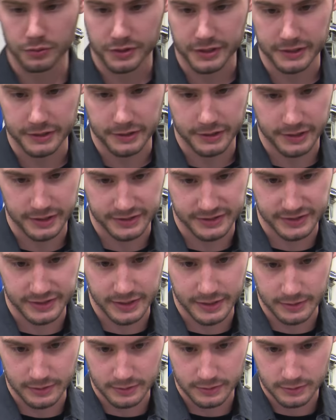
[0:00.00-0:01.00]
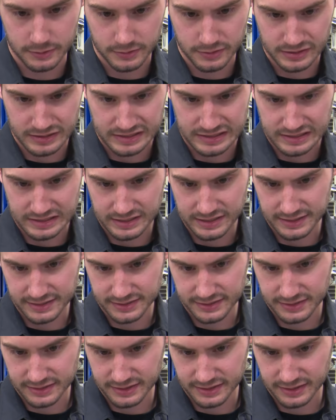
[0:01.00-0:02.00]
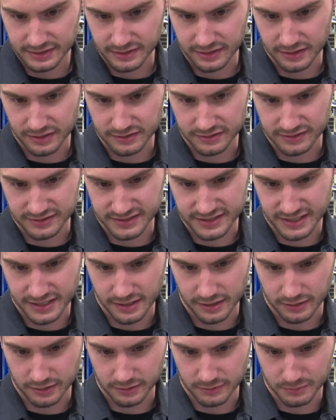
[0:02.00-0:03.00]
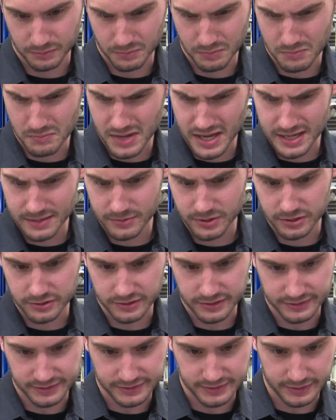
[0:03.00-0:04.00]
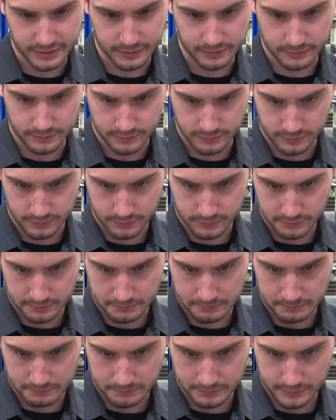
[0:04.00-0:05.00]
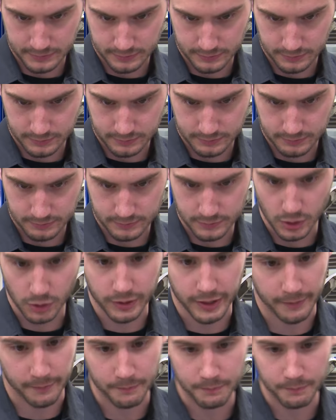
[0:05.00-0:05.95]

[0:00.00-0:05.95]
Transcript: think you're going to see it. It's kind of hard to tell. Maybe you can see it. Okay.